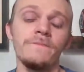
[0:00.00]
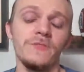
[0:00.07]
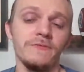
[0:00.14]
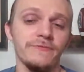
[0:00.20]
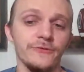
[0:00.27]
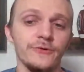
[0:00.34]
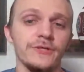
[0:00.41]

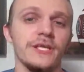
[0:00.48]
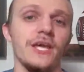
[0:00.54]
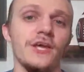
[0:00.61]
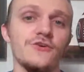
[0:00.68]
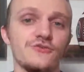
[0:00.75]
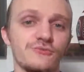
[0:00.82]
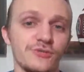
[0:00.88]
the Florida
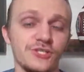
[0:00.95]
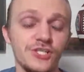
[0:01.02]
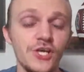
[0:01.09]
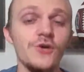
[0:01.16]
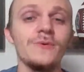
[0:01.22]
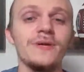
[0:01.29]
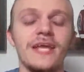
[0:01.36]
Gators were
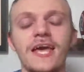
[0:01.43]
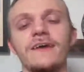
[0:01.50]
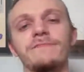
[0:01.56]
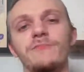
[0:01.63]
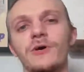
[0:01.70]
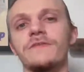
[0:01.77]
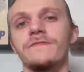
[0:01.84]
two and a
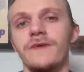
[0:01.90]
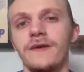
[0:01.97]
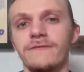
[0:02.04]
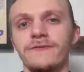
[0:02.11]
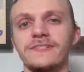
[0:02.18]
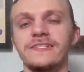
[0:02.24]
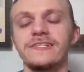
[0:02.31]
half point
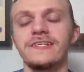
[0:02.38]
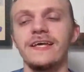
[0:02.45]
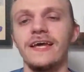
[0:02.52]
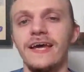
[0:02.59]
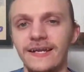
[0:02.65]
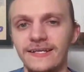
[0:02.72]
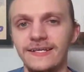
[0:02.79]
favorites
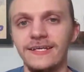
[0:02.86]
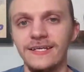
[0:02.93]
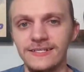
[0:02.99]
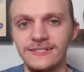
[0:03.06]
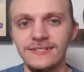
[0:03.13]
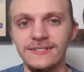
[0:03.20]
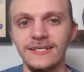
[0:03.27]
heading
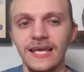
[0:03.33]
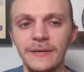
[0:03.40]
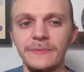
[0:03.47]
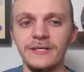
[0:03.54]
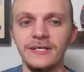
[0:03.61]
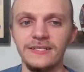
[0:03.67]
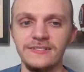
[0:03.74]
into the
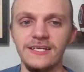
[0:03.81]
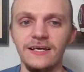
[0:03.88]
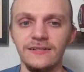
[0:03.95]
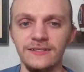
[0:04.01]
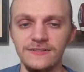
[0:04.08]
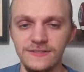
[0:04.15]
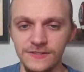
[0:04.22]
game against
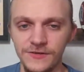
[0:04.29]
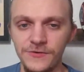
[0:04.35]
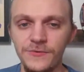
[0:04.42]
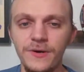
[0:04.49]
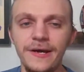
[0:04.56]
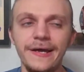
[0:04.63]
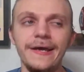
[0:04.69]
LSU.